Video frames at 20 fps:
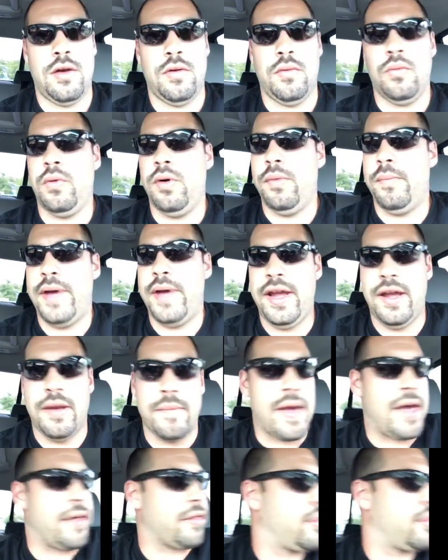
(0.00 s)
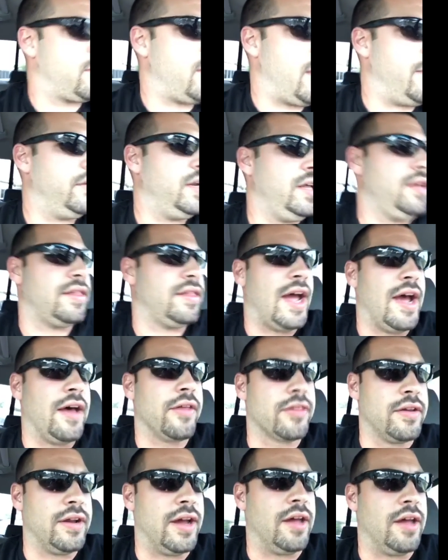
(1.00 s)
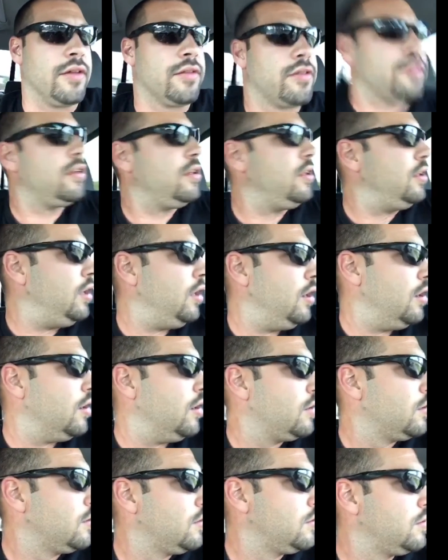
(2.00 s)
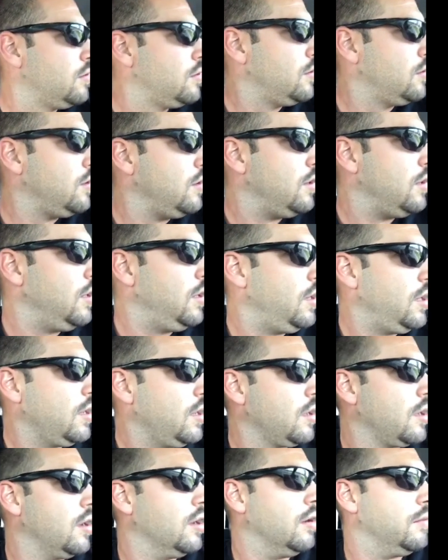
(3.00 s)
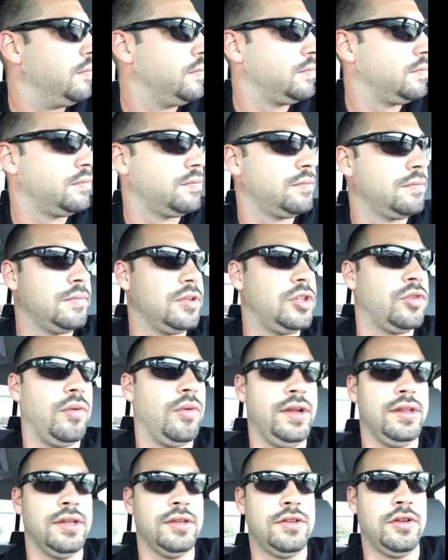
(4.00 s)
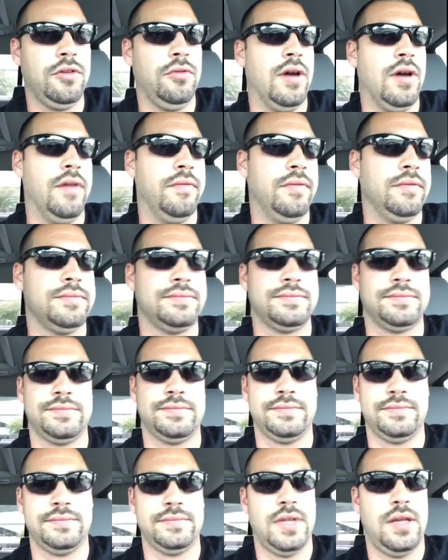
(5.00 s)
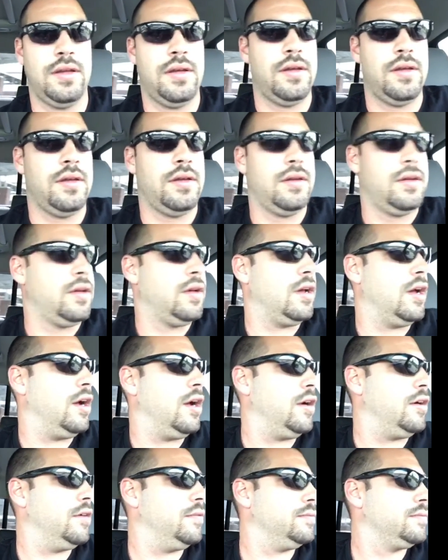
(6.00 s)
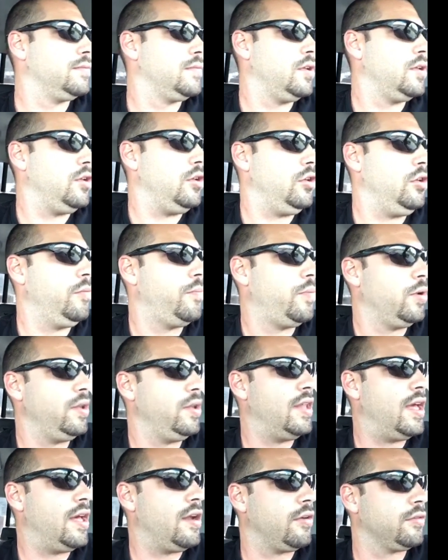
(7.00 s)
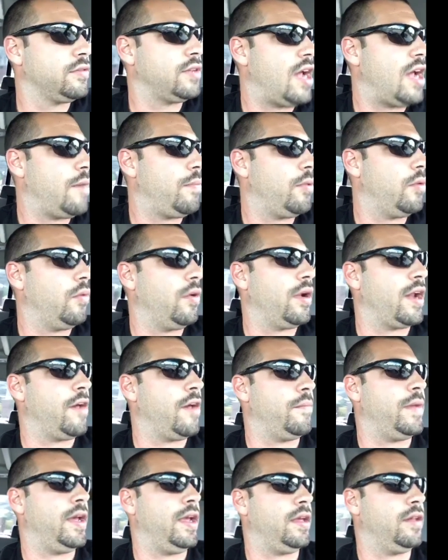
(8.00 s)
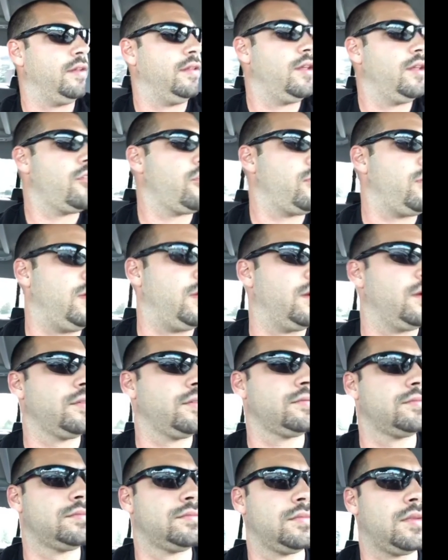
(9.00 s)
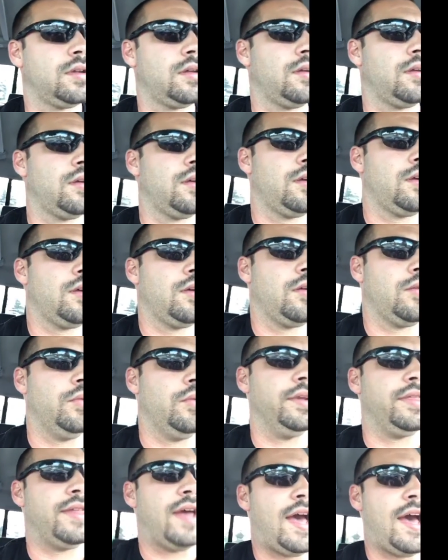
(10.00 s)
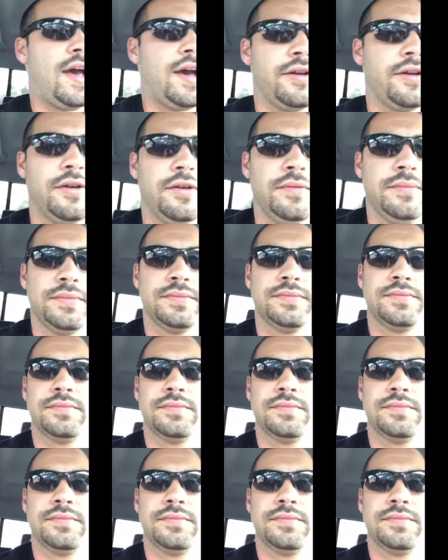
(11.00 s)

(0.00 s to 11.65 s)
will make about $70,000 a year in income between the two of them. You put that on top of what I'm making this year, without them,